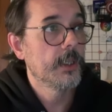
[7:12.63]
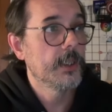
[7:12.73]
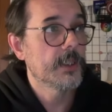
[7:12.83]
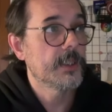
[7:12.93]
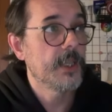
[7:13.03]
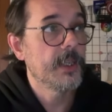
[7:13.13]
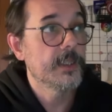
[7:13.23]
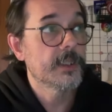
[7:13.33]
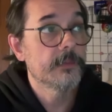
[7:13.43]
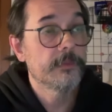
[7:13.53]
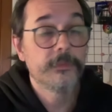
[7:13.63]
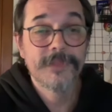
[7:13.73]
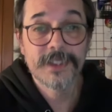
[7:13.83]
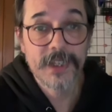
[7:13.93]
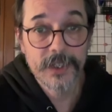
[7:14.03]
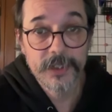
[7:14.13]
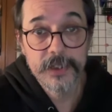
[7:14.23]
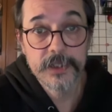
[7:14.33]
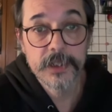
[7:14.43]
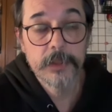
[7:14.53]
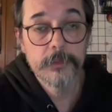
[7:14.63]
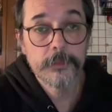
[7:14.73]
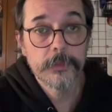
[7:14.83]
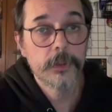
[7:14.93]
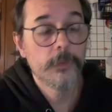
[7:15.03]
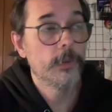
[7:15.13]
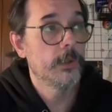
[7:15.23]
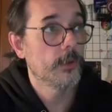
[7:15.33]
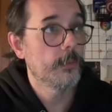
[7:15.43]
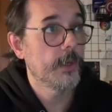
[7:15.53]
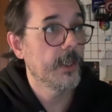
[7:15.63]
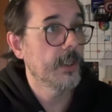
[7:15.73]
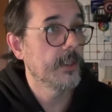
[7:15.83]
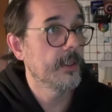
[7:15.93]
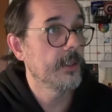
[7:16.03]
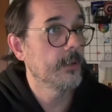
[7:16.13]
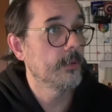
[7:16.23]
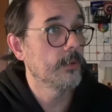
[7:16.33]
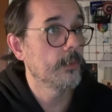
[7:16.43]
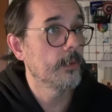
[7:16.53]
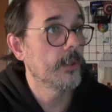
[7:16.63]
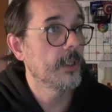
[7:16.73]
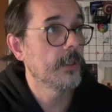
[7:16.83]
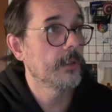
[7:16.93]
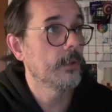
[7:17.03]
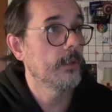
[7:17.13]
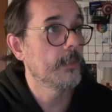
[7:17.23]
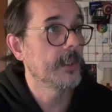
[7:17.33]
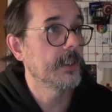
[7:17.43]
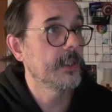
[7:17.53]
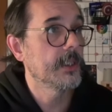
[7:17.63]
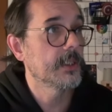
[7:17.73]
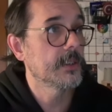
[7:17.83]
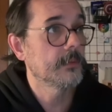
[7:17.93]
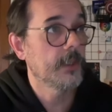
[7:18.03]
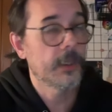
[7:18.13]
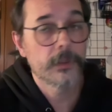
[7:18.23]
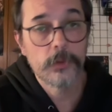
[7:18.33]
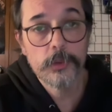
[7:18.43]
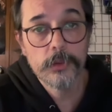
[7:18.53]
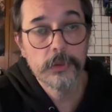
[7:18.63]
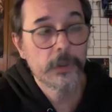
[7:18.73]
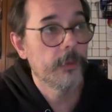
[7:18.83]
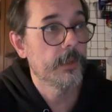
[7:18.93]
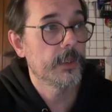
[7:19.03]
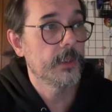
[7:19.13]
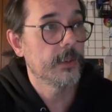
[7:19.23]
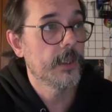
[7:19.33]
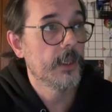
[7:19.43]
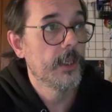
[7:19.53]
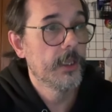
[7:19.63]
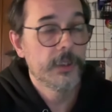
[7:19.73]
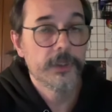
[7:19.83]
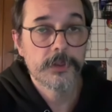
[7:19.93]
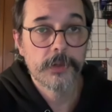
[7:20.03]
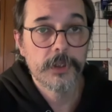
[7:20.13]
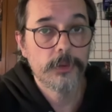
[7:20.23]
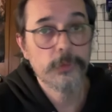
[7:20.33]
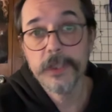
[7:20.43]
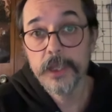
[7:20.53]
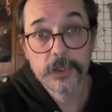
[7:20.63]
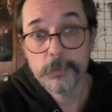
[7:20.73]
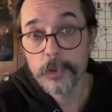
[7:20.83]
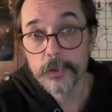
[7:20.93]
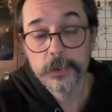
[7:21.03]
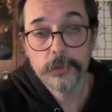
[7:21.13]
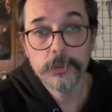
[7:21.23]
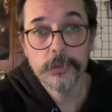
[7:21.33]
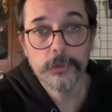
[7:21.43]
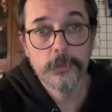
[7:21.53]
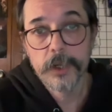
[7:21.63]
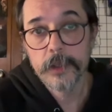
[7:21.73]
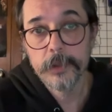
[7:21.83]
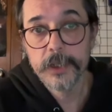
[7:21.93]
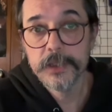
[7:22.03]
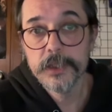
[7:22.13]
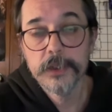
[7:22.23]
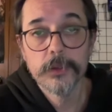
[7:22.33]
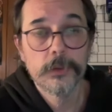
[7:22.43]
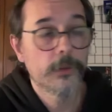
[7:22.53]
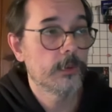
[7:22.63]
stays exactly the same. It will not break anything on your model. All the materials are good. Everything is ready to be exported to whatever engine or